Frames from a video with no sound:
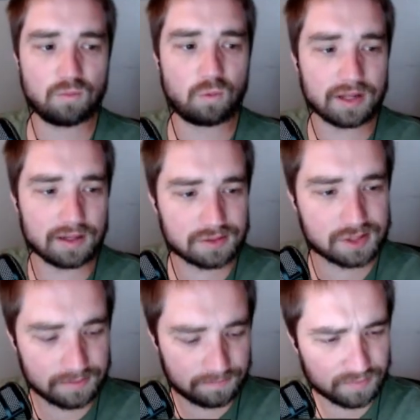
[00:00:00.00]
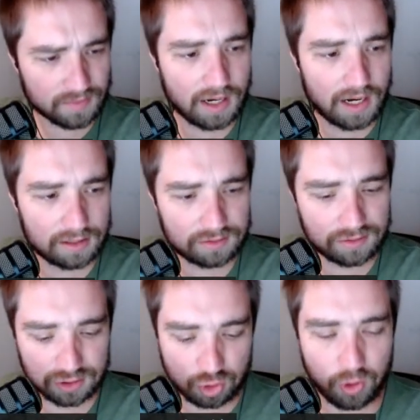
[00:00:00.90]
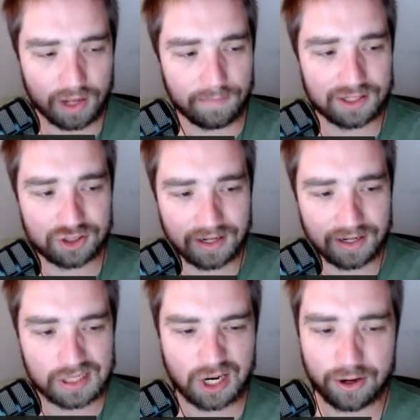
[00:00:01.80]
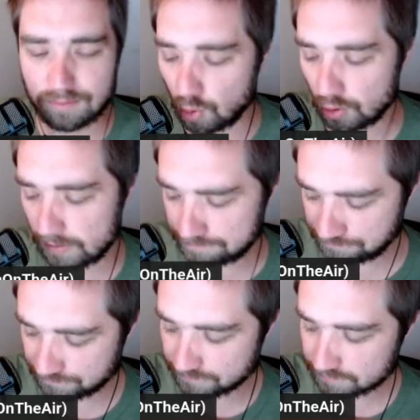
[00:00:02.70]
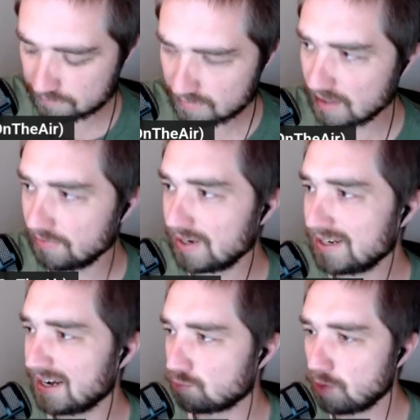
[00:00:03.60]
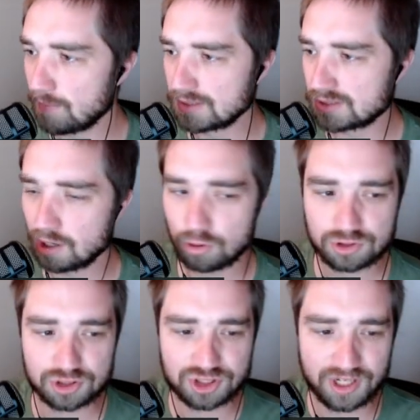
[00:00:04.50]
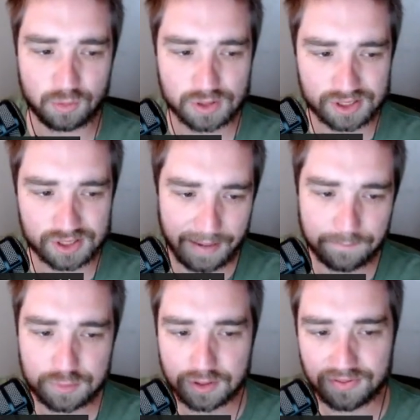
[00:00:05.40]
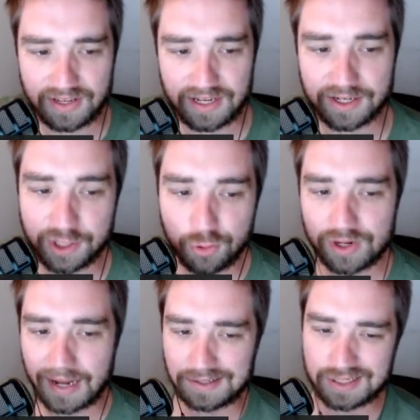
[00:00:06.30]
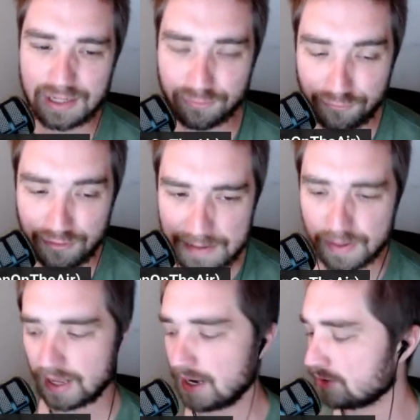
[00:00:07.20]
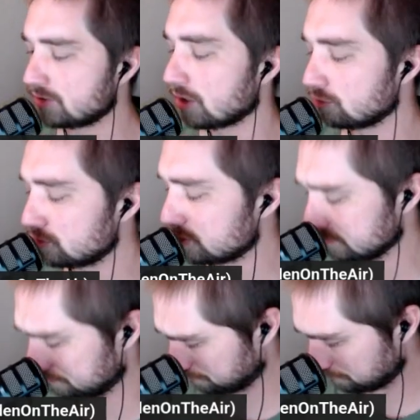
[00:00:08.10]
What else? Just quick mention here, Terry Morin, the Indiana women's coach. She was named the U19 FIBA head coach.